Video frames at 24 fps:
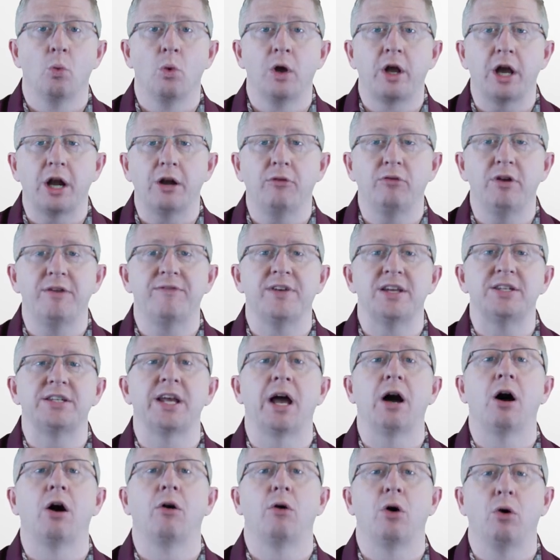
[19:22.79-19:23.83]
We're going to
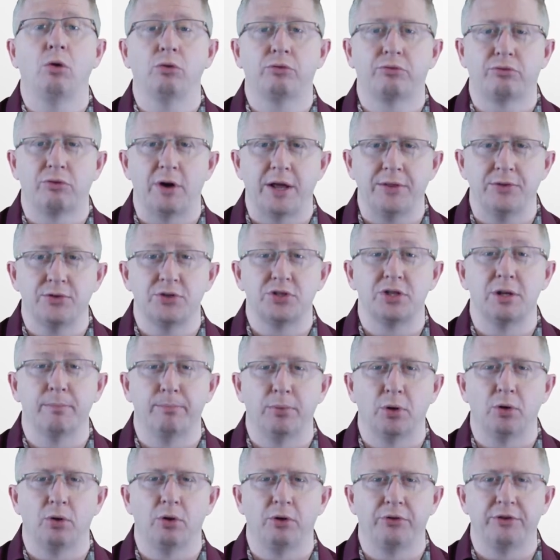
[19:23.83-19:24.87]
revisit our old friends, the
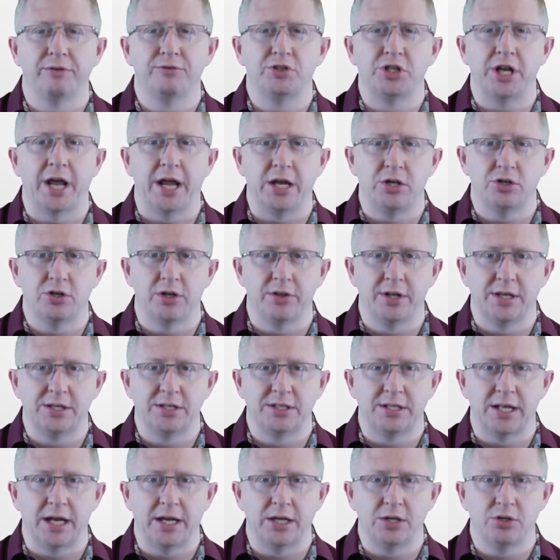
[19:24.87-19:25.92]
balls of change, at this
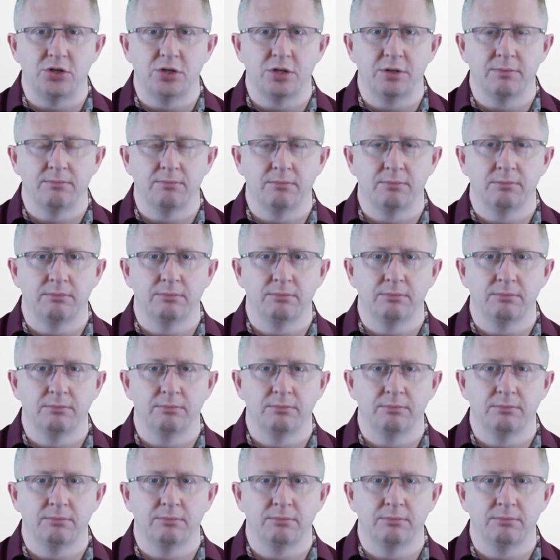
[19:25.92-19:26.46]
stage.